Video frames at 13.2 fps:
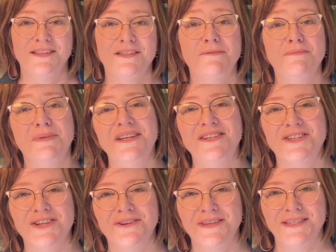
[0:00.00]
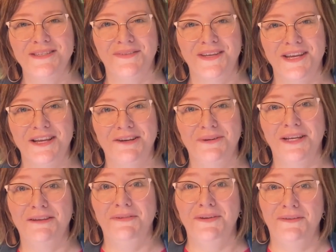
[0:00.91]
So please share this video
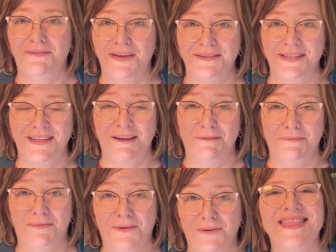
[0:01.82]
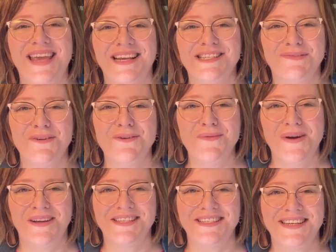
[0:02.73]
if you found it helpful. Thanks for
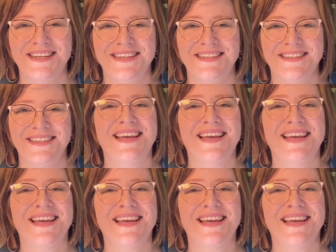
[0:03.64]
watching.